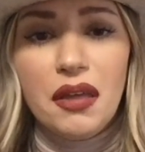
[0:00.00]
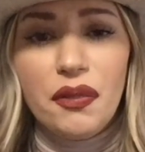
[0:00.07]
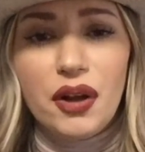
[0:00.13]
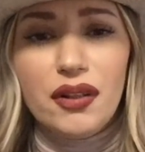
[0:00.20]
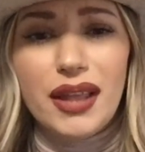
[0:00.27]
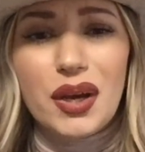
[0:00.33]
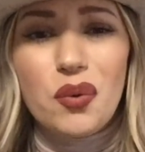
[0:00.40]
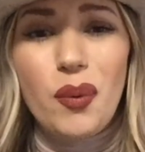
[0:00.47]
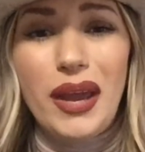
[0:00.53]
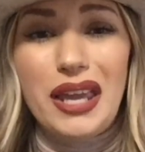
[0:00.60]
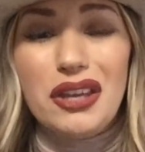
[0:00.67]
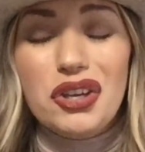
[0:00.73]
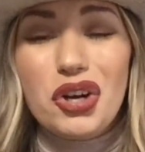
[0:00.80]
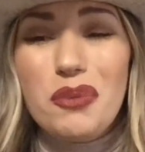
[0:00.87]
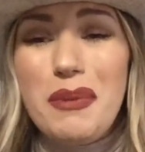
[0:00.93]
They're like,
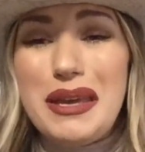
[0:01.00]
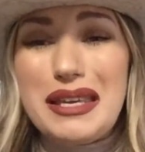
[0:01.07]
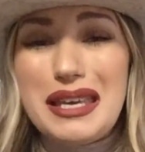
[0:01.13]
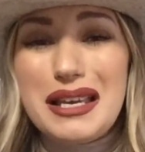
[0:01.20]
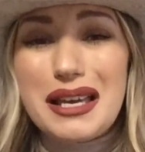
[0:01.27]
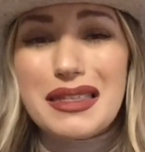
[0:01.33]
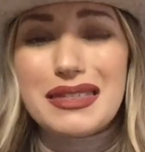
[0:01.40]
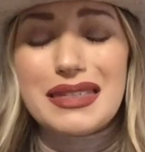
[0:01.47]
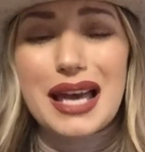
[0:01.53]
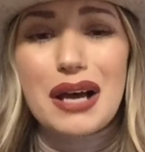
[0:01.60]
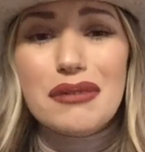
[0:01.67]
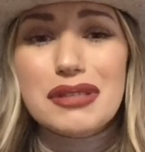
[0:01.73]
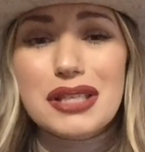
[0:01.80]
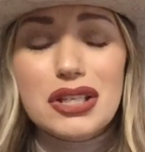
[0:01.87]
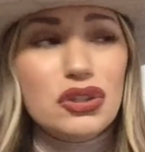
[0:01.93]
wait, you're making
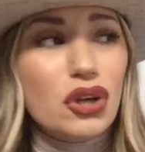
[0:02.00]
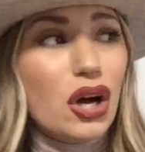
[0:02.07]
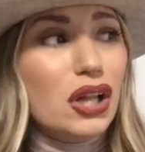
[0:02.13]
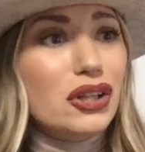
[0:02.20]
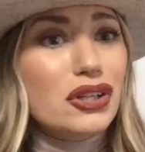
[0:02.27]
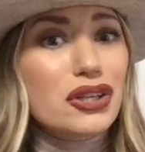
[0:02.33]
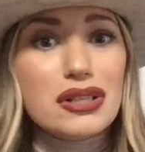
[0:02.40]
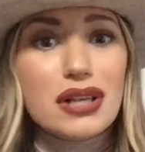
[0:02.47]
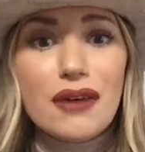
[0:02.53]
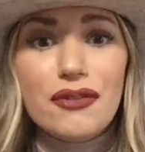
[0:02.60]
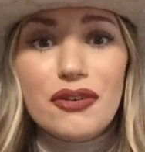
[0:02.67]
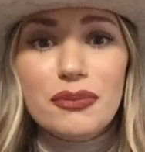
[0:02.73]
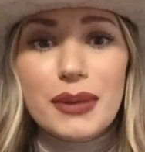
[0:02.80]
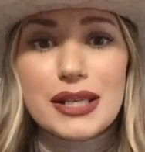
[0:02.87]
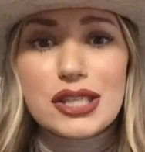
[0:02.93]
$1,000 off
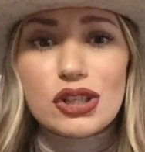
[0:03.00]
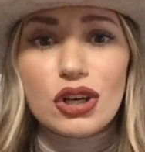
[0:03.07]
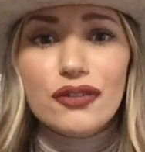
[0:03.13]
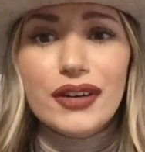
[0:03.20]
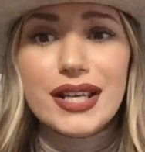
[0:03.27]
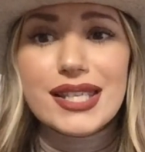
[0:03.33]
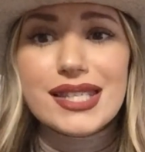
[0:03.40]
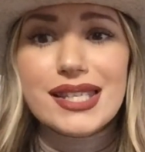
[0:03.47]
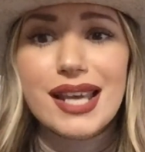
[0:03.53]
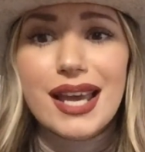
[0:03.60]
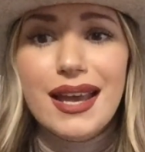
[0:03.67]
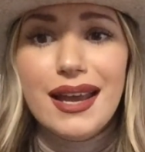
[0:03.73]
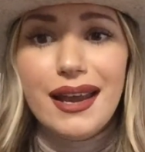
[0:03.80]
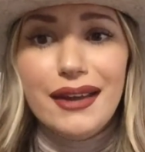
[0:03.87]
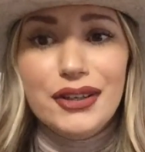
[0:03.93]
of my service?
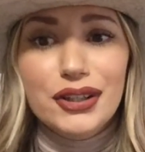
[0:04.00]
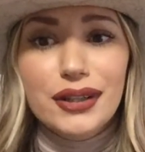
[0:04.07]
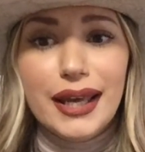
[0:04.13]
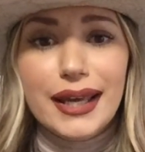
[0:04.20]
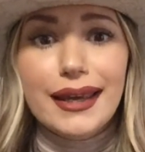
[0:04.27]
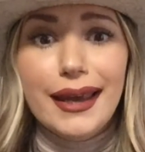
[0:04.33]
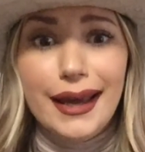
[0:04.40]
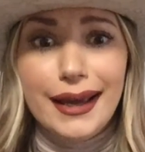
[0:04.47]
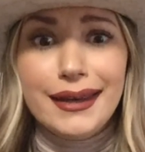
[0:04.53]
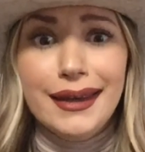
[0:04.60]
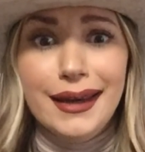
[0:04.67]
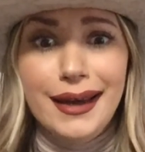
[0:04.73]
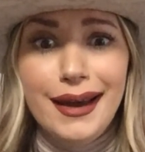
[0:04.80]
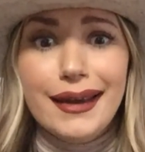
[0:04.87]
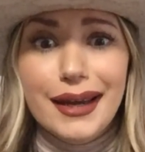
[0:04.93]
And you're like, heck
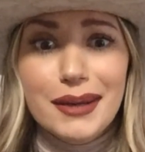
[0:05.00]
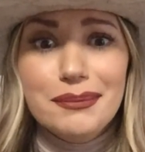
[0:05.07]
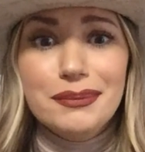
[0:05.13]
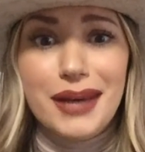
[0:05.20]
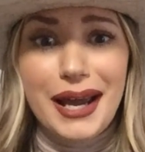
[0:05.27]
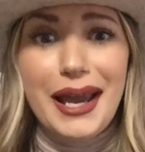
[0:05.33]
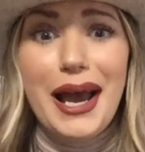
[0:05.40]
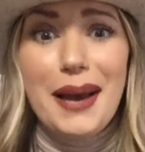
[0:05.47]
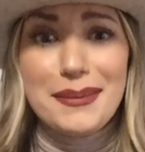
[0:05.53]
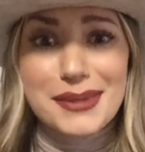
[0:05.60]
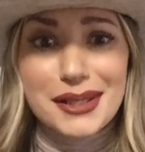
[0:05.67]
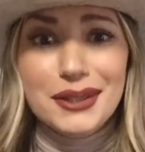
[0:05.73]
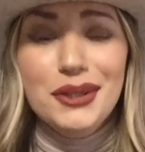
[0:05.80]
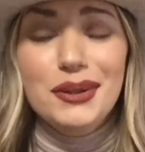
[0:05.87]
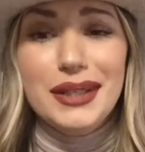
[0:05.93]
yeah, I am. I
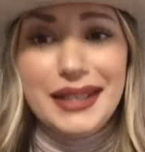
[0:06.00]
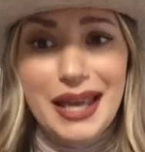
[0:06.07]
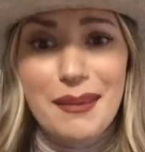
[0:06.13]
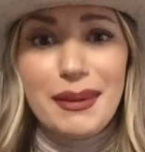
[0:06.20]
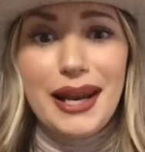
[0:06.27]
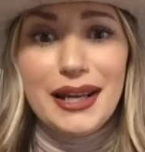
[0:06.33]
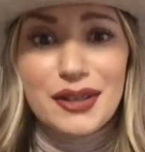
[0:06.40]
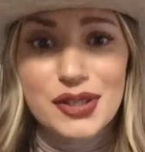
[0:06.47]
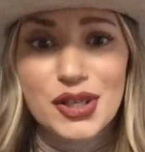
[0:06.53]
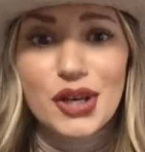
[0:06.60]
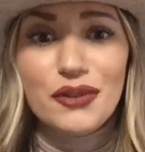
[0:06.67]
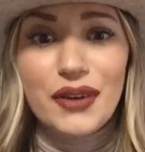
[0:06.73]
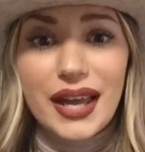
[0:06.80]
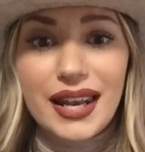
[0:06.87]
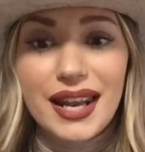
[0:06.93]
absolutely am, and I
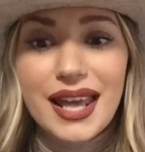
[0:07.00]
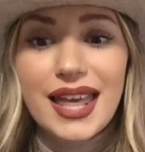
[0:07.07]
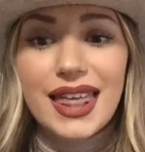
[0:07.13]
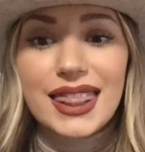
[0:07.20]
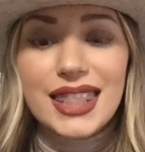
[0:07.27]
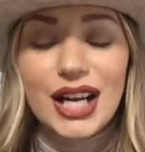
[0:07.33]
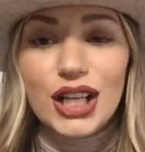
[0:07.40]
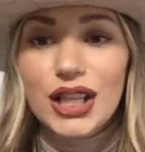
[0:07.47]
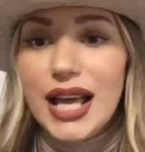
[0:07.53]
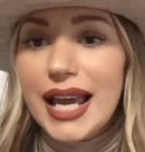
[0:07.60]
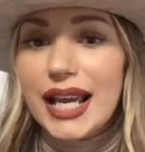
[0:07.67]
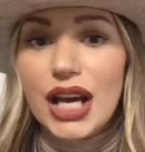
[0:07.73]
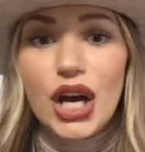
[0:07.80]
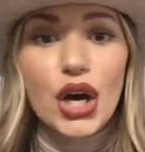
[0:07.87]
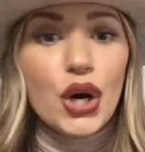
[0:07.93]
deserve it. They're
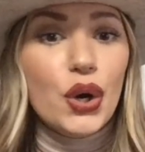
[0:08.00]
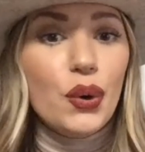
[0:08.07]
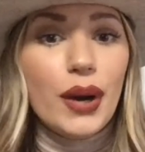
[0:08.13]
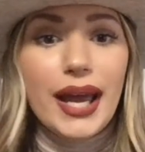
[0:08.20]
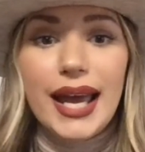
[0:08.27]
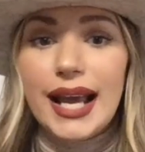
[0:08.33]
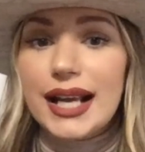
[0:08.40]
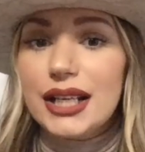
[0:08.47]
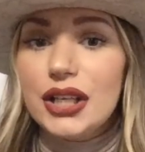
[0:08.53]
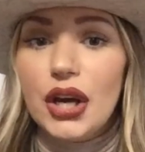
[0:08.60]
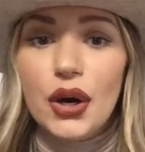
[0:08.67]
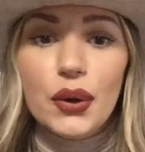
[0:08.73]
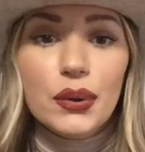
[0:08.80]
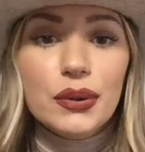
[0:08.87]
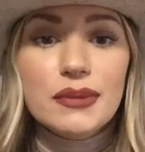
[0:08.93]
like, oh, heck
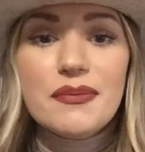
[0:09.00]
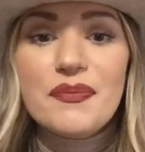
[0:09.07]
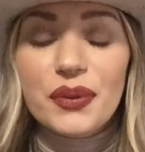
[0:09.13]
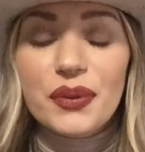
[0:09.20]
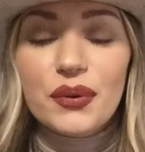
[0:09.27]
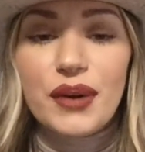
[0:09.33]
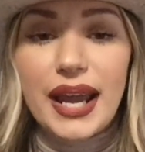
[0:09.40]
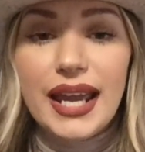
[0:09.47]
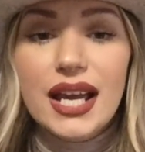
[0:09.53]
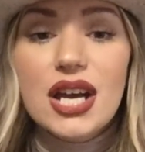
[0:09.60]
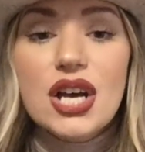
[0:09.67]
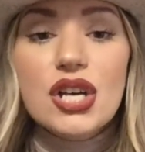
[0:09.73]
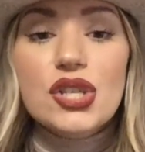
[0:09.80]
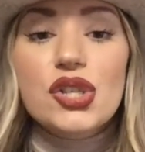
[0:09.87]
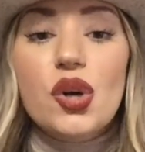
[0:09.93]
no, right?
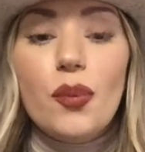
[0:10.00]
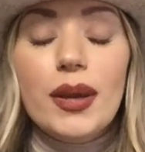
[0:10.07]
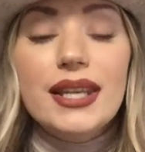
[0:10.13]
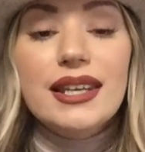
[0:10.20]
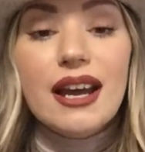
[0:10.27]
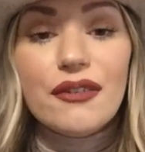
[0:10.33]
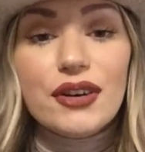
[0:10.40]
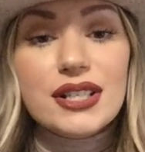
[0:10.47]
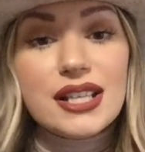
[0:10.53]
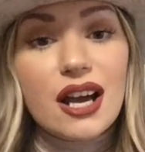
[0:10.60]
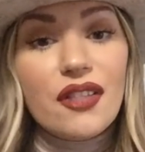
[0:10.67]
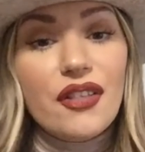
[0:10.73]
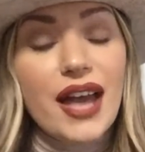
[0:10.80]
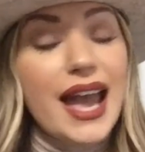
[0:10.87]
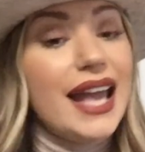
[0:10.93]
So we never
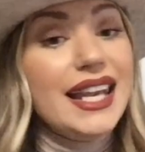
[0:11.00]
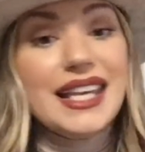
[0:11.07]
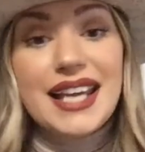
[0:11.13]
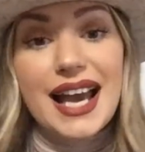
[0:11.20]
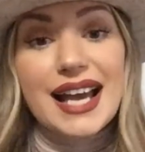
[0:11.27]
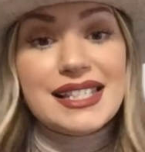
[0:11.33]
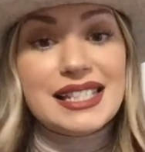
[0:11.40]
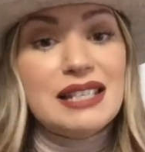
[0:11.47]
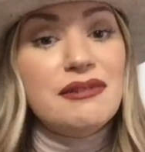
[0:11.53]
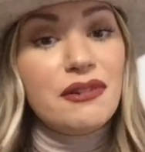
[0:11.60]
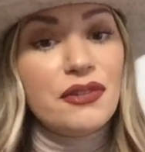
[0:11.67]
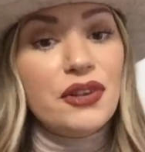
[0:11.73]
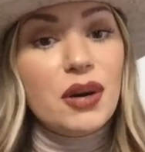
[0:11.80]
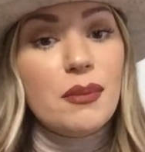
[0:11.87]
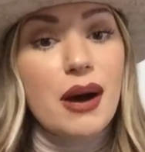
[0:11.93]
tell any guest, even
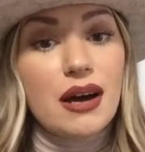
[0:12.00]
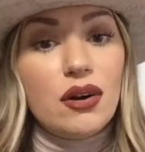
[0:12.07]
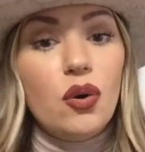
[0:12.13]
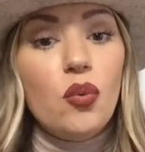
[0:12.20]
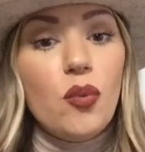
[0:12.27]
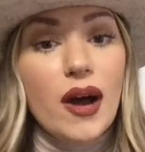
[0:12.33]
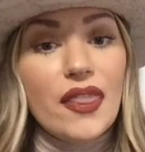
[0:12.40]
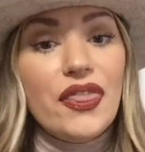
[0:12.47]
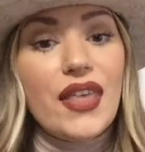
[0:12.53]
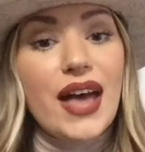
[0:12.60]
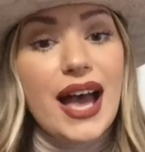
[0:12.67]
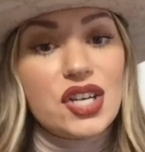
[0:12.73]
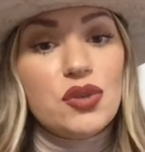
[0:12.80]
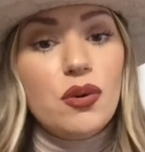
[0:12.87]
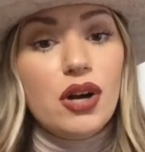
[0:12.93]
if they're a model, what the
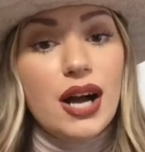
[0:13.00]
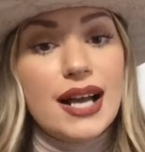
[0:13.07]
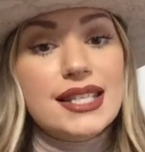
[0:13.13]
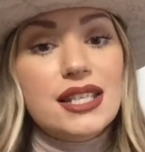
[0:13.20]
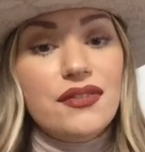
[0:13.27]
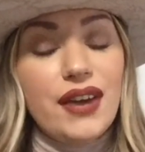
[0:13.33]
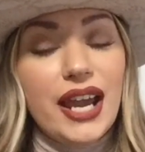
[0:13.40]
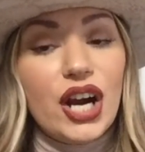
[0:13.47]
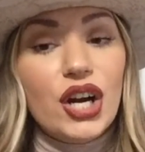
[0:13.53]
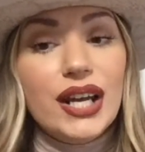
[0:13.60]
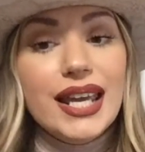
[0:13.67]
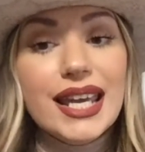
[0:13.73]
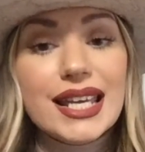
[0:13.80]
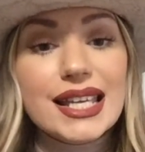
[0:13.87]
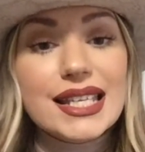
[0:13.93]
actual cost of hair
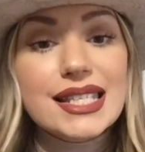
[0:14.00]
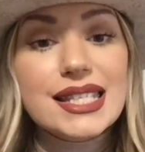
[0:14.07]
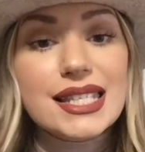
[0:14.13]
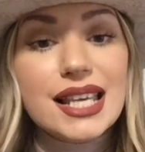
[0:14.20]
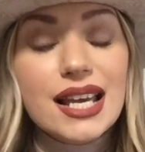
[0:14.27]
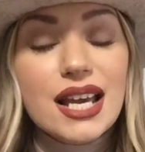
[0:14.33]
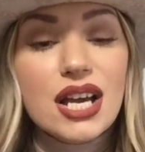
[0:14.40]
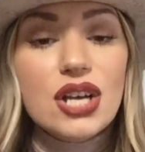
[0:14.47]
is.